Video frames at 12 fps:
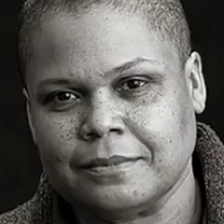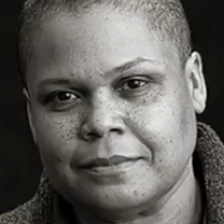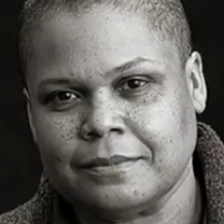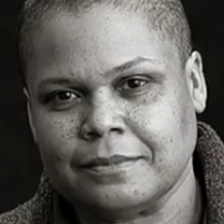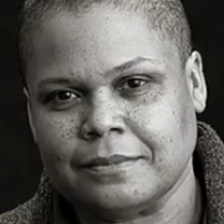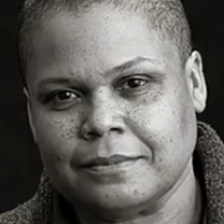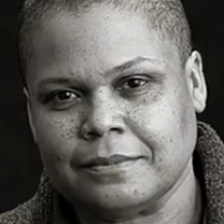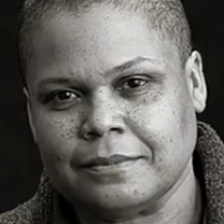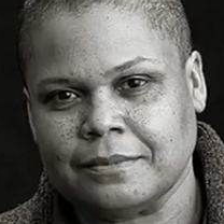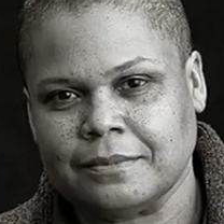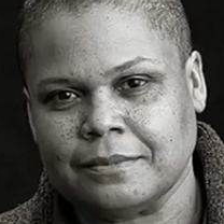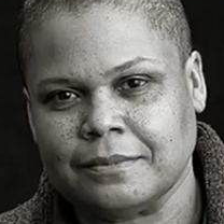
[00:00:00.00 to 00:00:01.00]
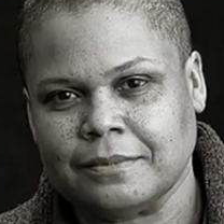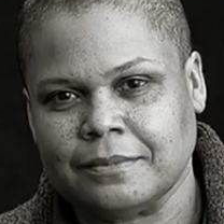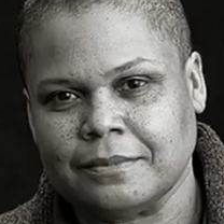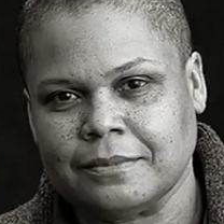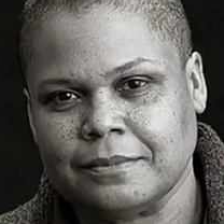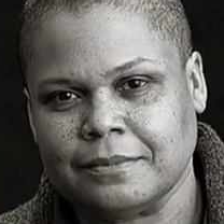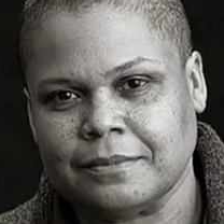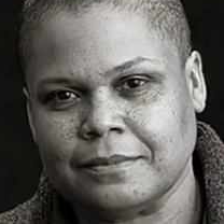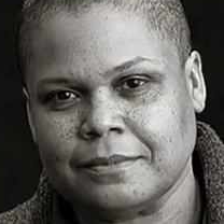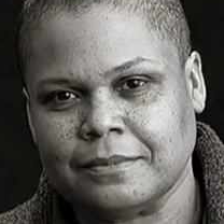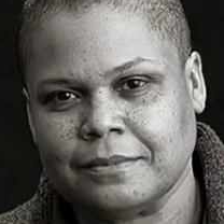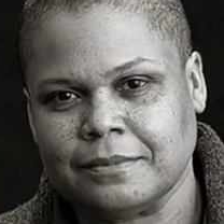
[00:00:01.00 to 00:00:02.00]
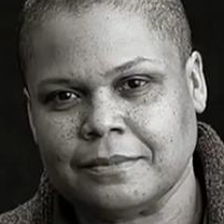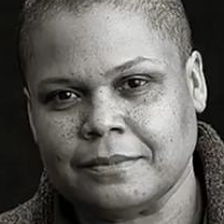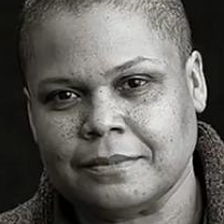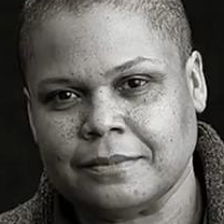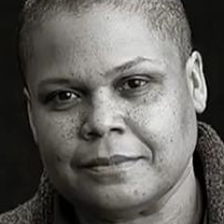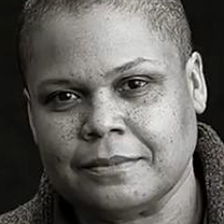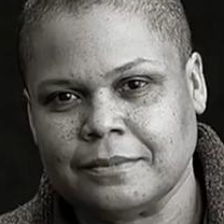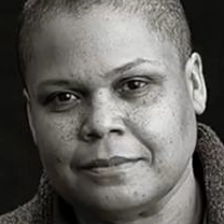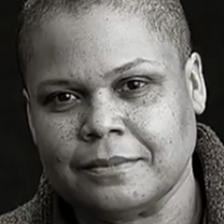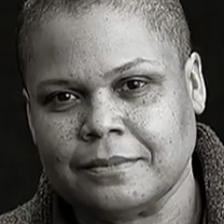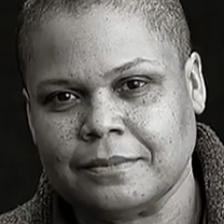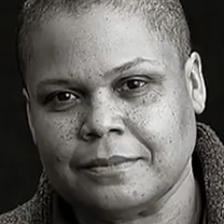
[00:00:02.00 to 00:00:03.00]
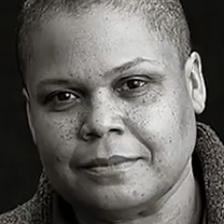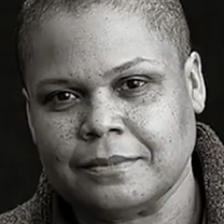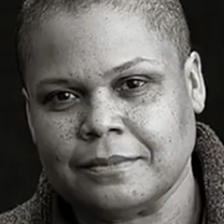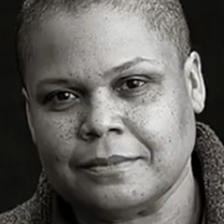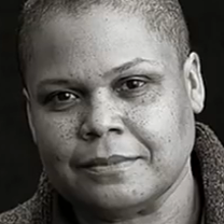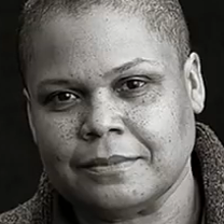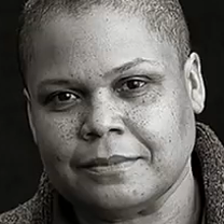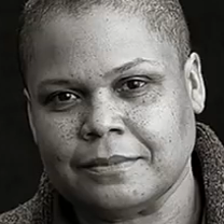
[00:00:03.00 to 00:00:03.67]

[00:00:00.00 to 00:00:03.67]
This person isn't speaking.